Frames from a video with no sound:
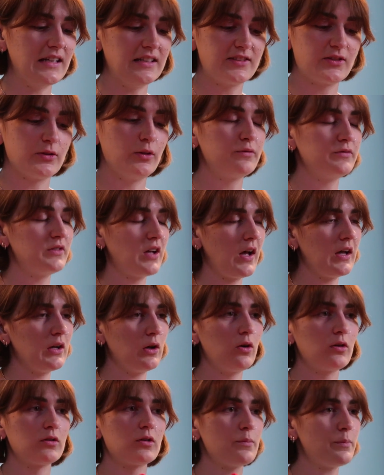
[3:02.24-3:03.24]
a sort of
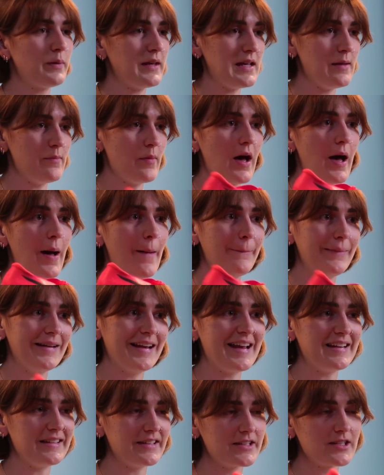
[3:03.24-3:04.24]
nylon PEBA
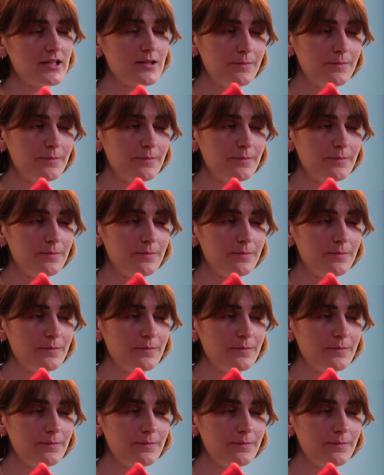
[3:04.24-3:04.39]
blend.